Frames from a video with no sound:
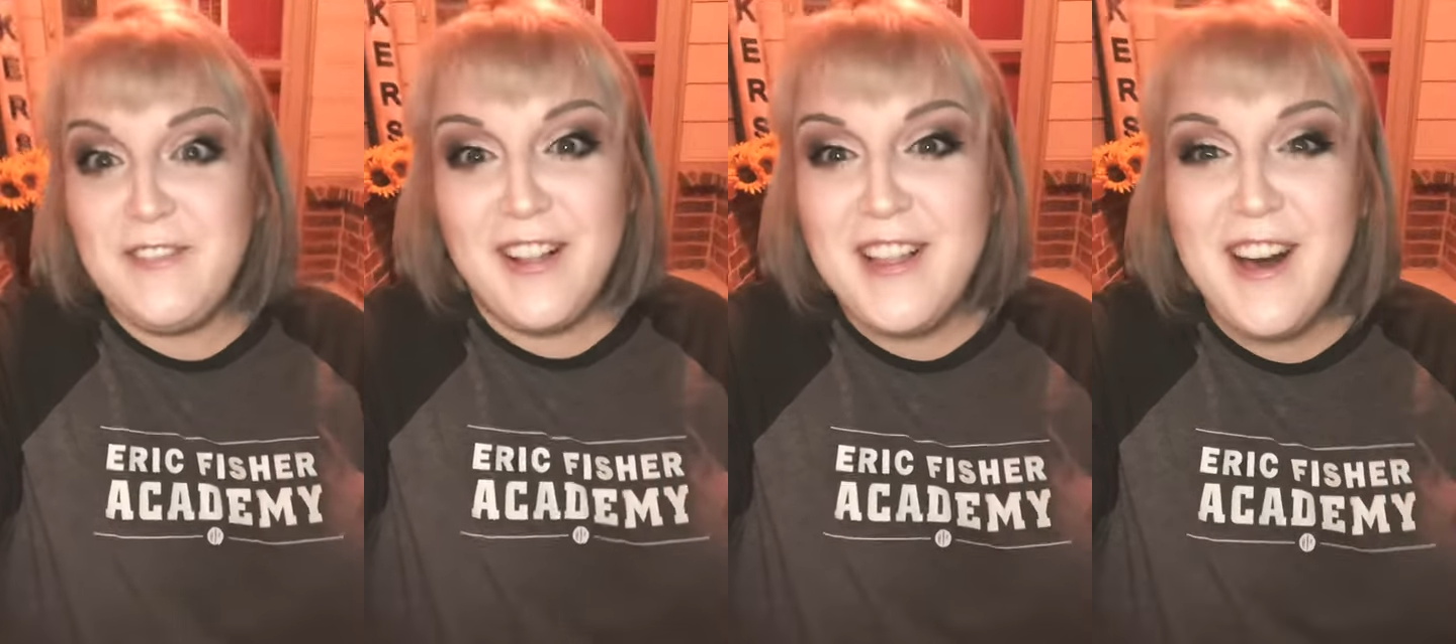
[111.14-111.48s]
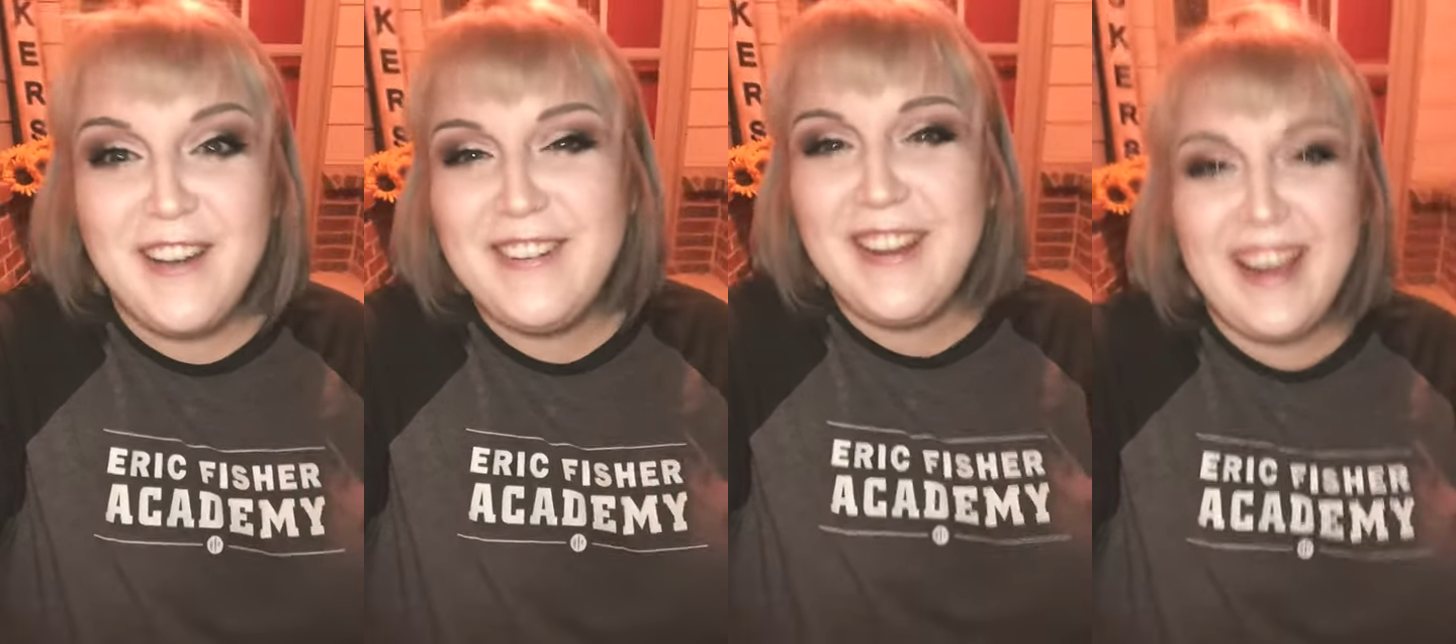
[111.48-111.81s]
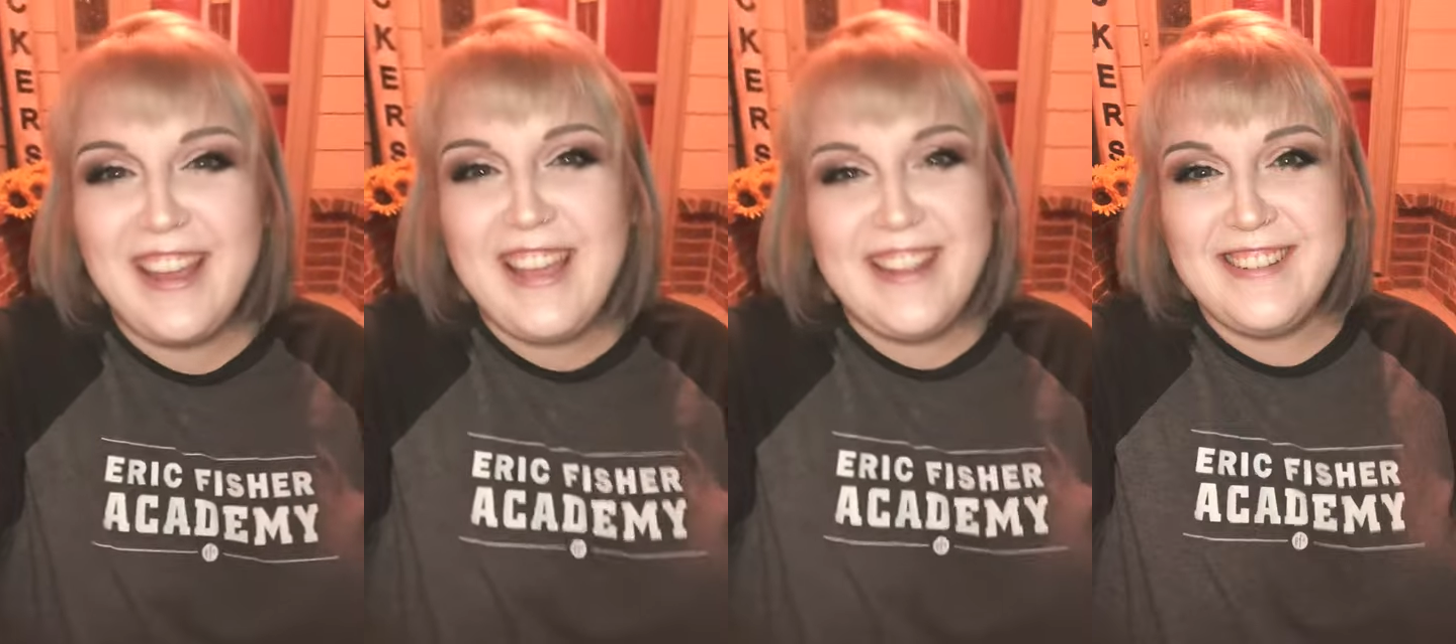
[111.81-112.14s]
fall off or I
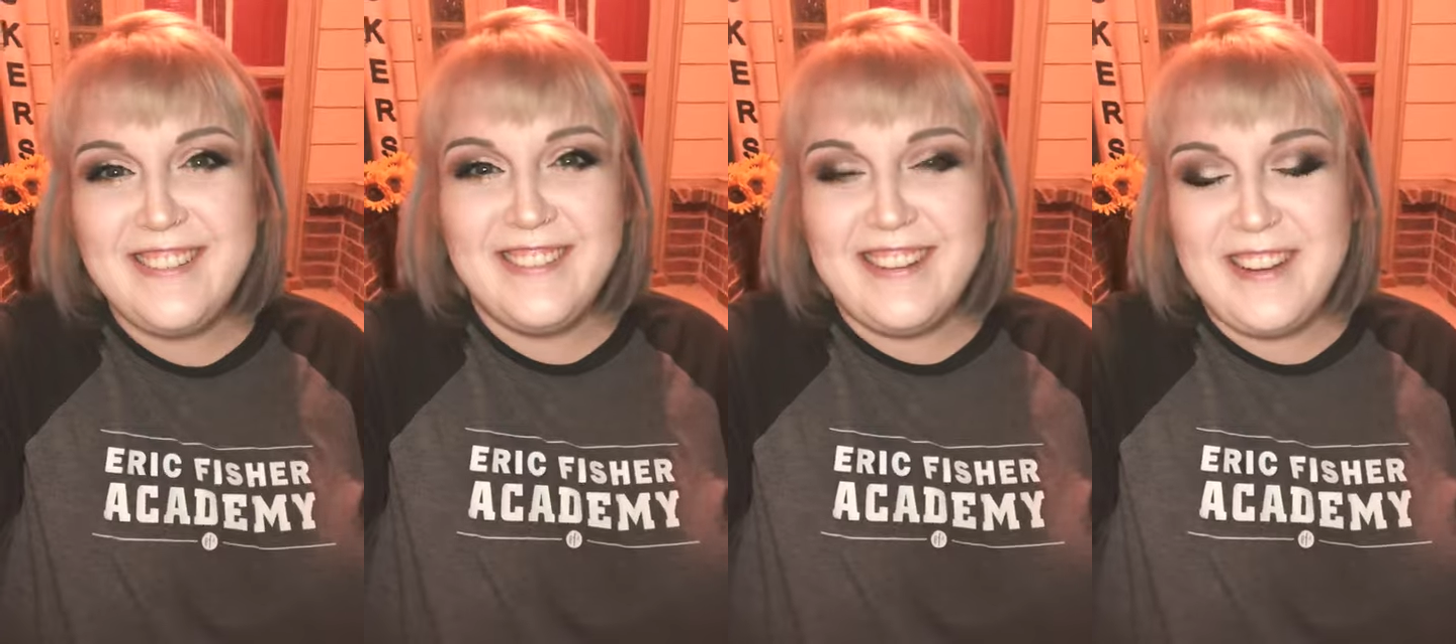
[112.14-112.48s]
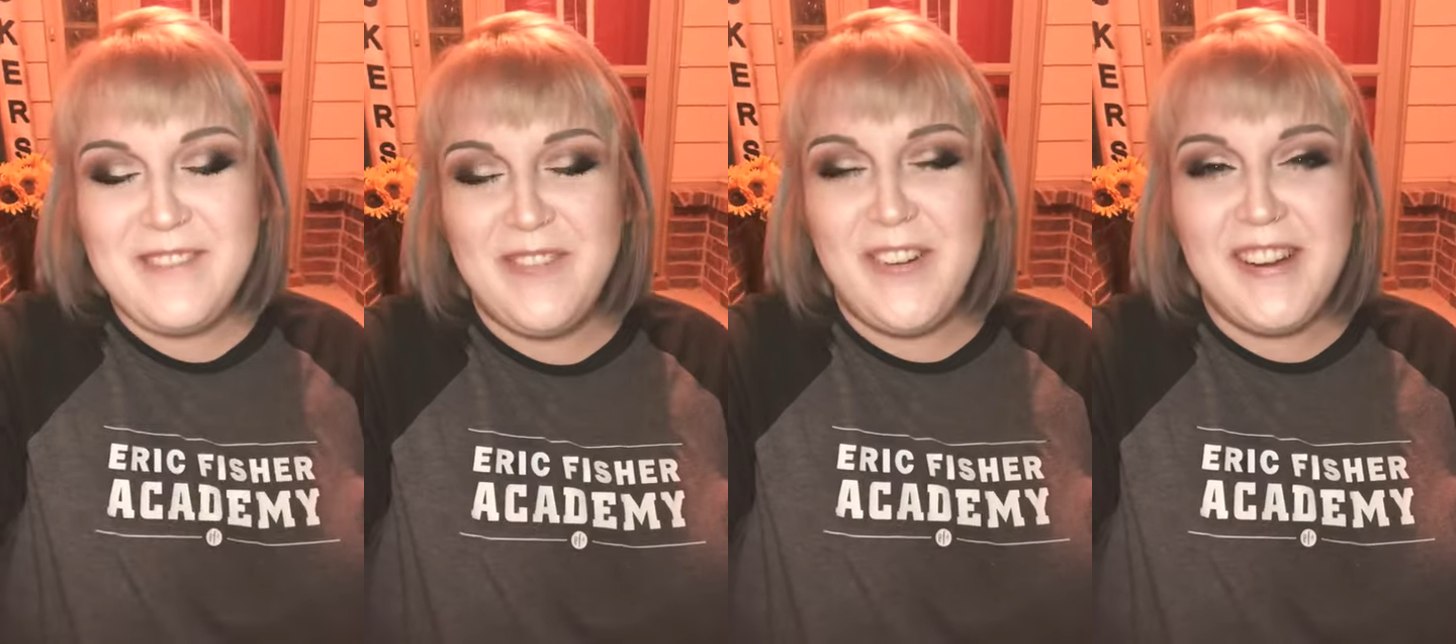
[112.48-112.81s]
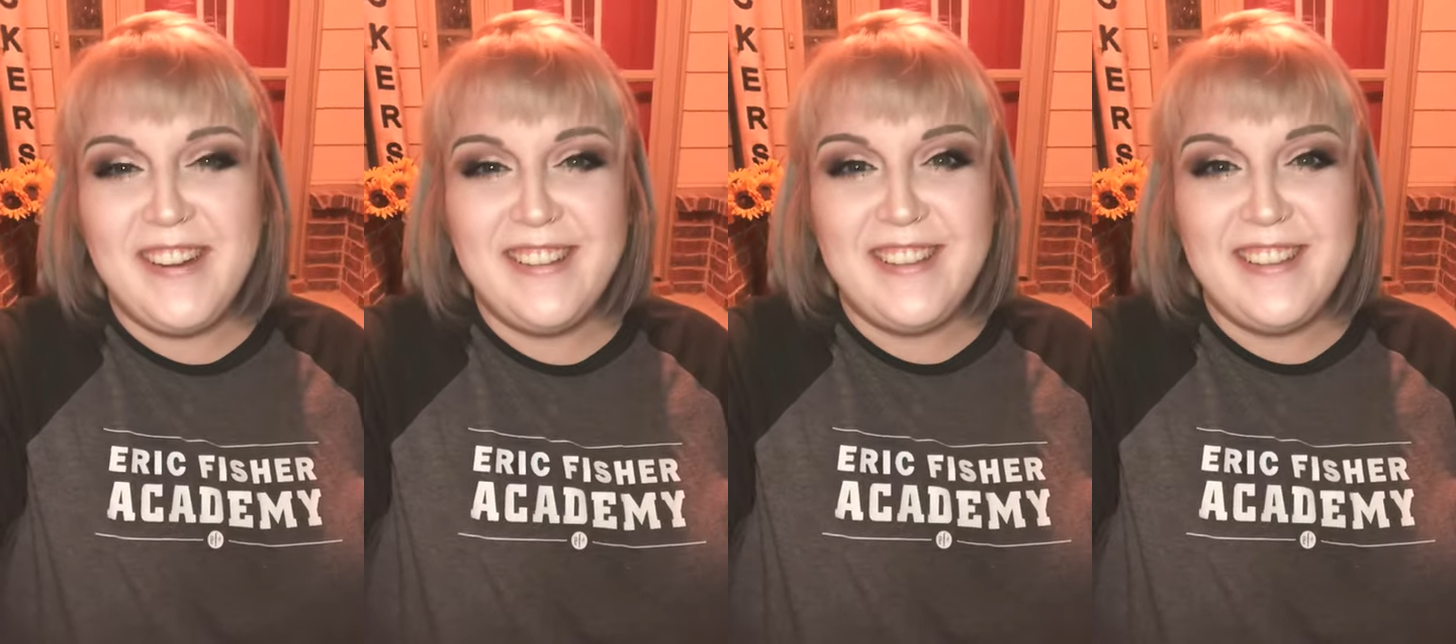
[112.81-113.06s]
can't do it anymore.